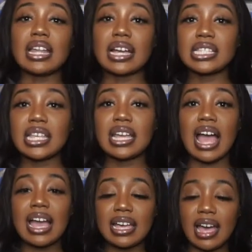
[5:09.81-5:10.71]
next thing
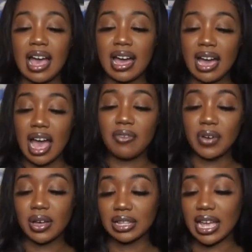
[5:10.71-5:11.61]
i got i
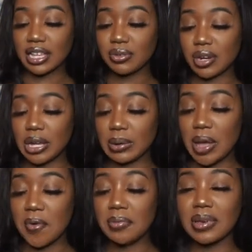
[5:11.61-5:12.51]
felt like you know
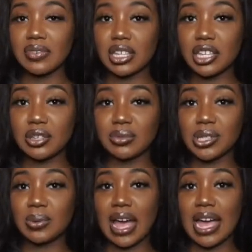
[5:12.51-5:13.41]
it would be really cute
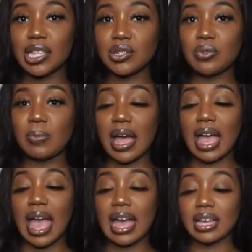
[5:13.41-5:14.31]
to add to my
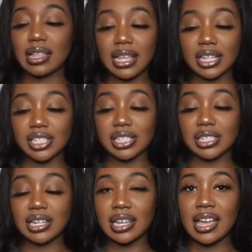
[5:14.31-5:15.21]
hat
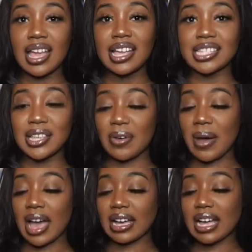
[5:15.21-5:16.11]
collection so
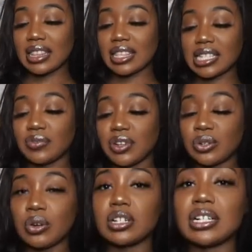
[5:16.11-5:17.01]
i got this
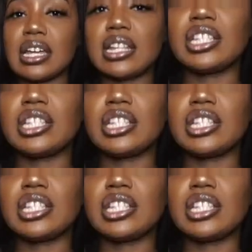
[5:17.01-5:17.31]
fedora and